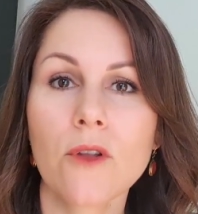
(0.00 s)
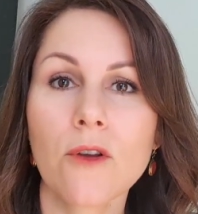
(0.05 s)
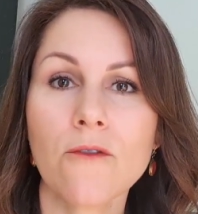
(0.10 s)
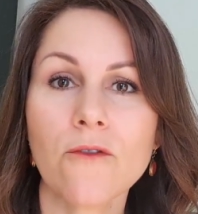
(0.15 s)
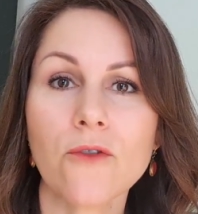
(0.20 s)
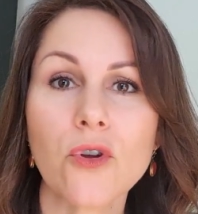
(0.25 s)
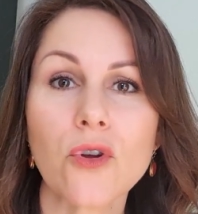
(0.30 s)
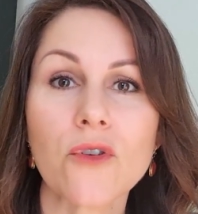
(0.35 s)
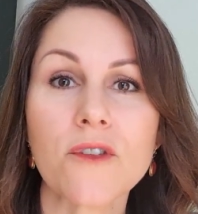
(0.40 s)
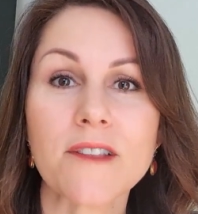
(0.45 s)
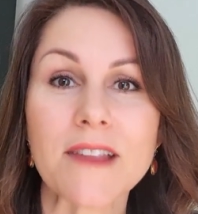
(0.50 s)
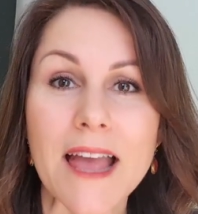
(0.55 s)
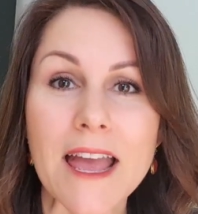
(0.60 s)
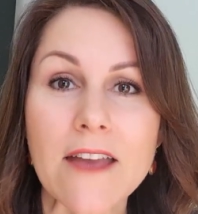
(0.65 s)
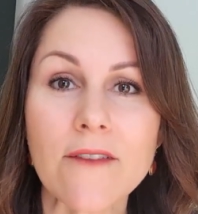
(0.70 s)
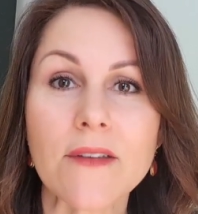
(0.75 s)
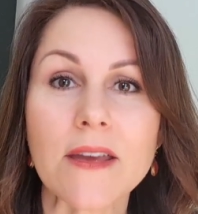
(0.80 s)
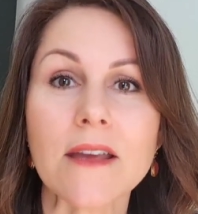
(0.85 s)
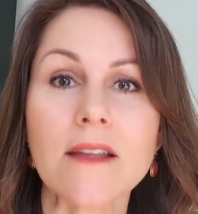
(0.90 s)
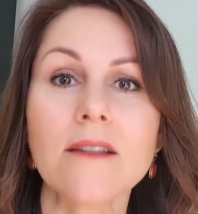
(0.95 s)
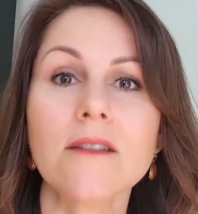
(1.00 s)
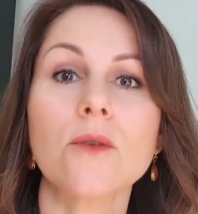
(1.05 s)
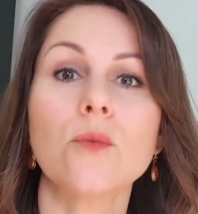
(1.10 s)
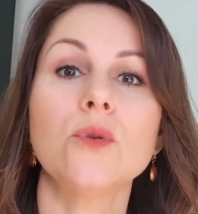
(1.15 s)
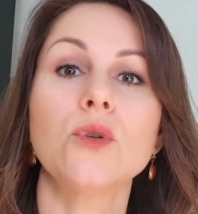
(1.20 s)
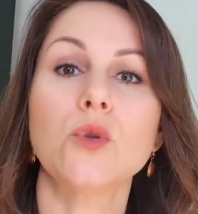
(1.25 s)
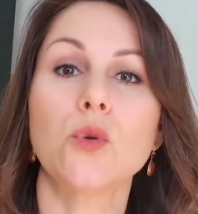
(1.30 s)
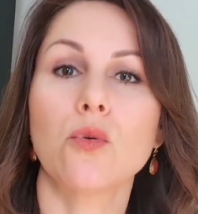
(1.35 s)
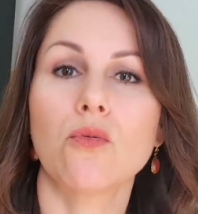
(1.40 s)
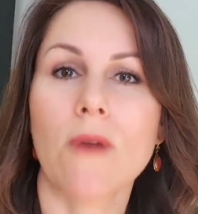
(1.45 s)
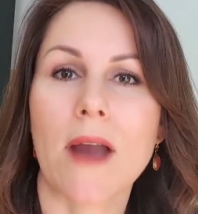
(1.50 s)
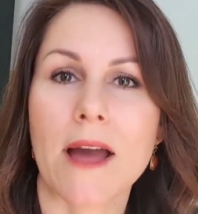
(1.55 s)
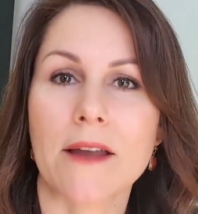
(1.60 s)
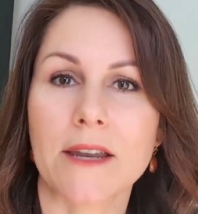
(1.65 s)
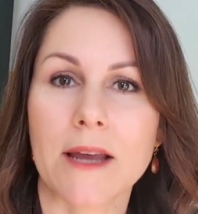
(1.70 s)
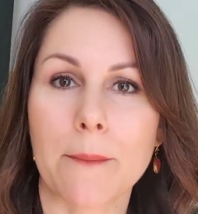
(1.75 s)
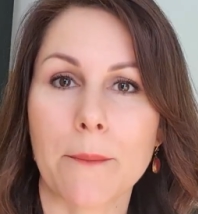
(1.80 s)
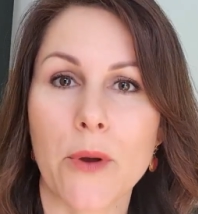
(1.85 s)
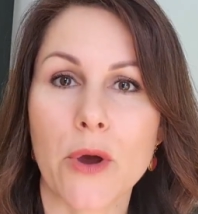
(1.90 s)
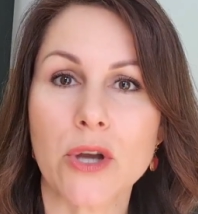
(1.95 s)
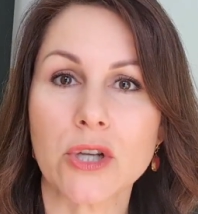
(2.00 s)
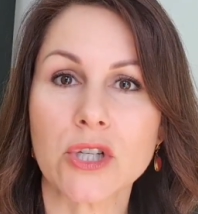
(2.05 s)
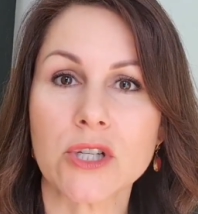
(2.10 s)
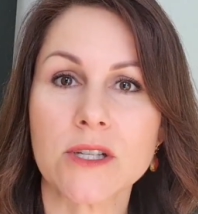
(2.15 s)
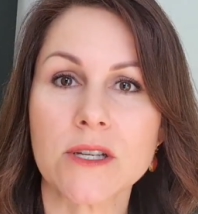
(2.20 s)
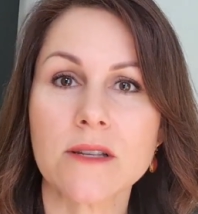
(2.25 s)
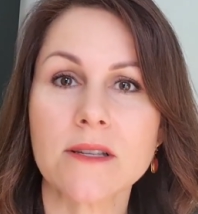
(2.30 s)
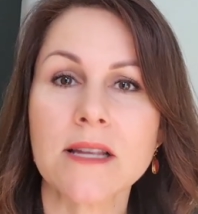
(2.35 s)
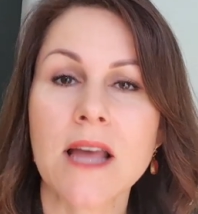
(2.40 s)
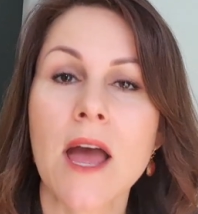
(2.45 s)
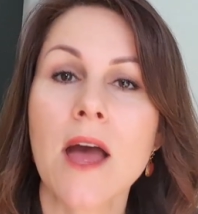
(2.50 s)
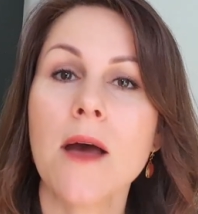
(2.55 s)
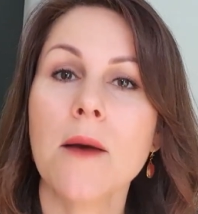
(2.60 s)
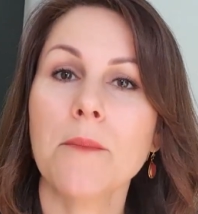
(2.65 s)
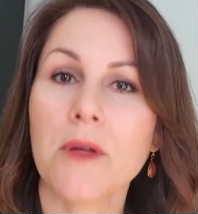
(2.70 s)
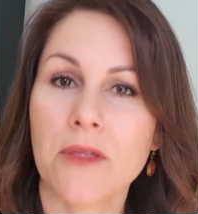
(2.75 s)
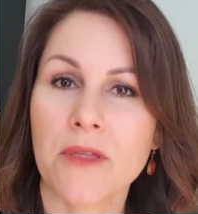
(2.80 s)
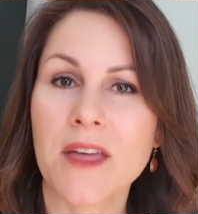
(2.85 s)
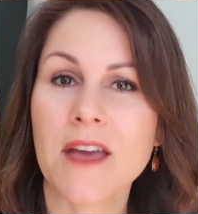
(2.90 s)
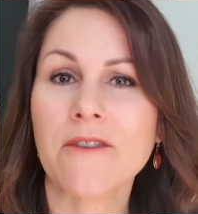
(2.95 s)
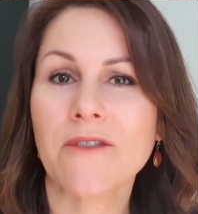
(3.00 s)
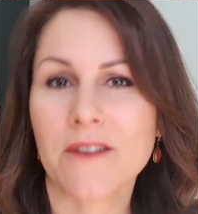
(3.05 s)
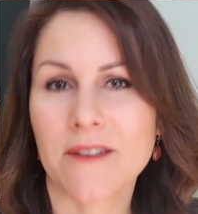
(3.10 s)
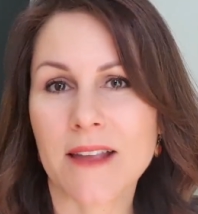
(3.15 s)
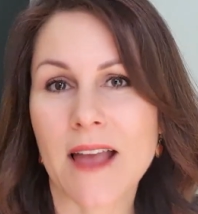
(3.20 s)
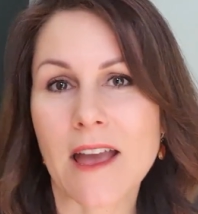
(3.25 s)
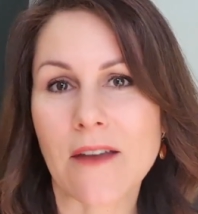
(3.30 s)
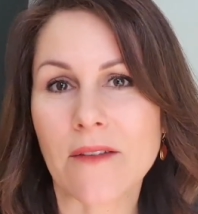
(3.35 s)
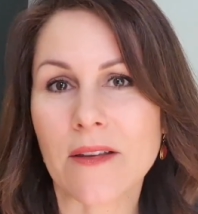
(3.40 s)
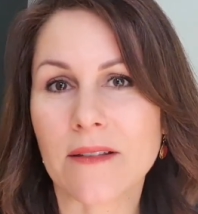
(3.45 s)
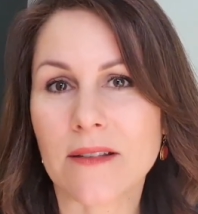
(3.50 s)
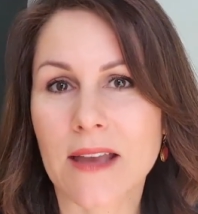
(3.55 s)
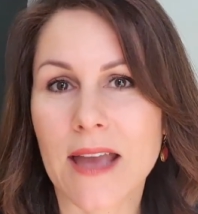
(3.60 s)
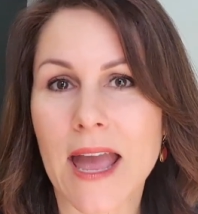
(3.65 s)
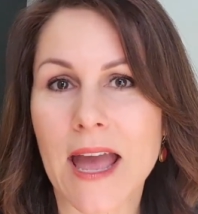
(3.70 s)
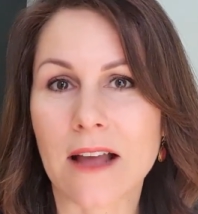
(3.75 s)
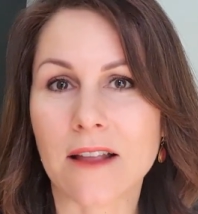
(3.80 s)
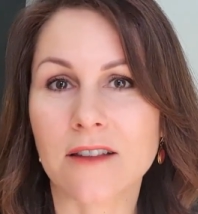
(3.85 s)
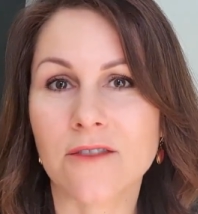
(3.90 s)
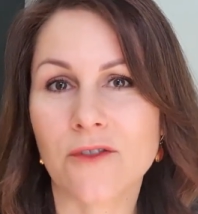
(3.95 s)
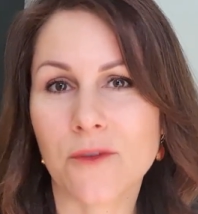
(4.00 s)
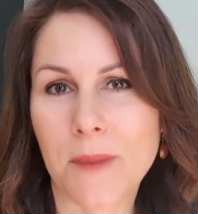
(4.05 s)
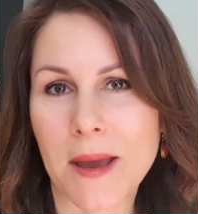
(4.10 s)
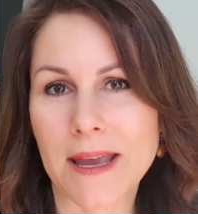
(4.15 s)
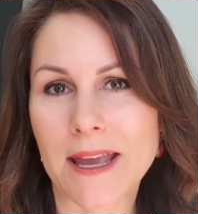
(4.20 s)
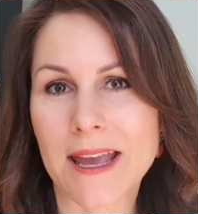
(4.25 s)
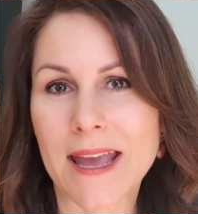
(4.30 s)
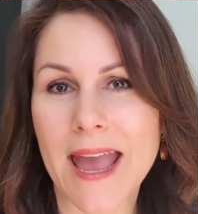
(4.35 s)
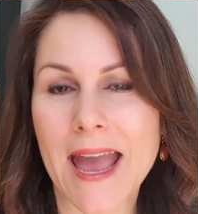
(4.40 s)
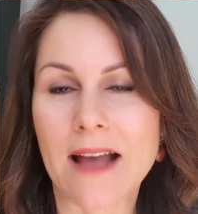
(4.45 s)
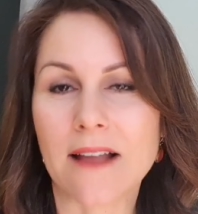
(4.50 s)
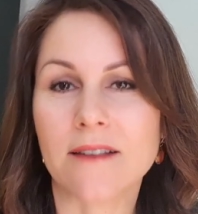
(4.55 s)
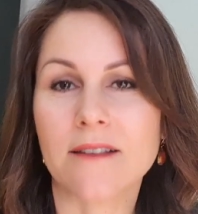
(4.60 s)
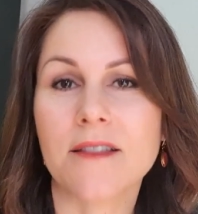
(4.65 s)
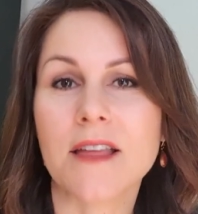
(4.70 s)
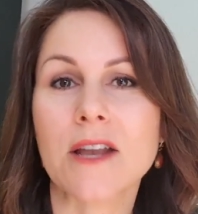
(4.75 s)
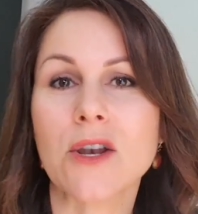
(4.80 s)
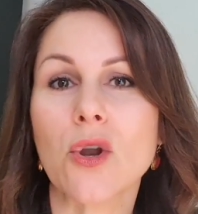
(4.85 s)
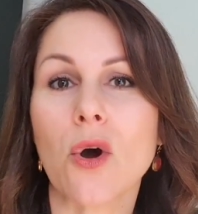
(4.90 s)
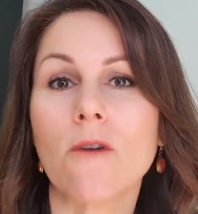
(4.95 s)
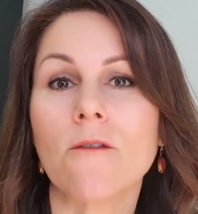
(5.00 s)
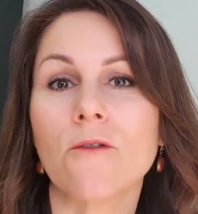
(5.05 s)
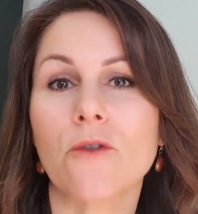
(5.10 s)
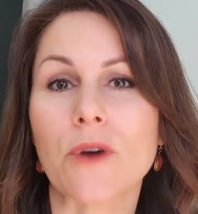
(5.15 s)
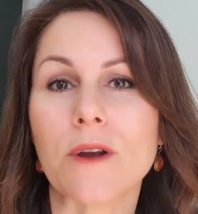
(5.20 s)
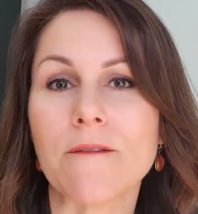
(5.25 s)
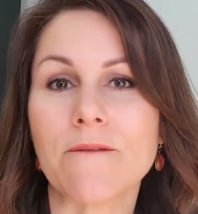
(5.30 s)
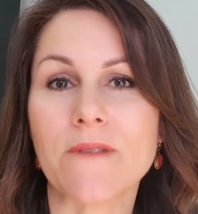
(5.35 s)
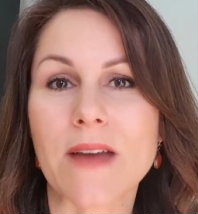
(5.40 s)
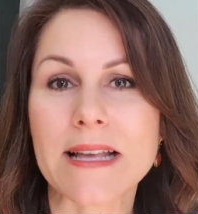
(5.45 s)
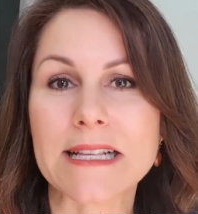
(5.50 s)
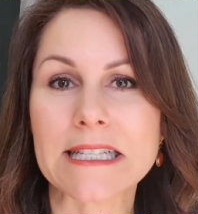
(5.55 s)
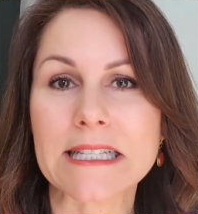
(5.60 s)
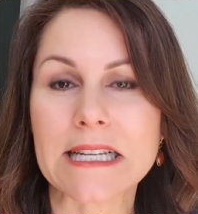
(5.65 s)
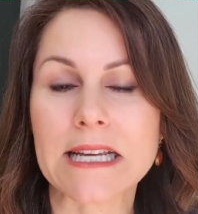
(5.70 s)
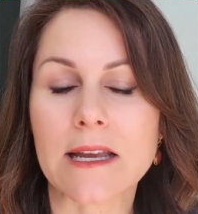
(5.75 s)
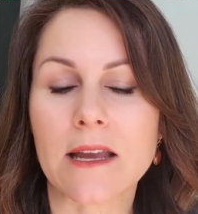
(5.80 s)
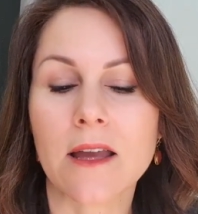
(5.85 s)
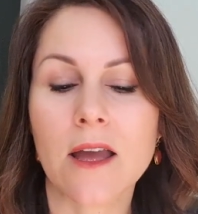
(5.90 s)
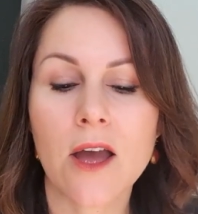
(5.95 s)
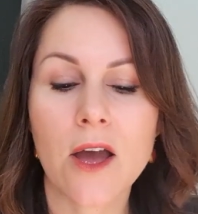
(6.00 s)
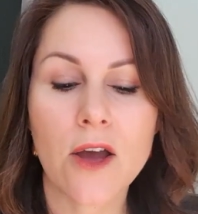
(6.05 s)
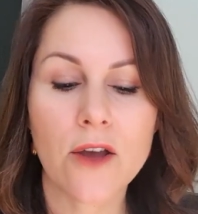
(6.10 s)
for your savings, which will round up purchases, but they're for savings accounts, for bank accounts. They're not for investing.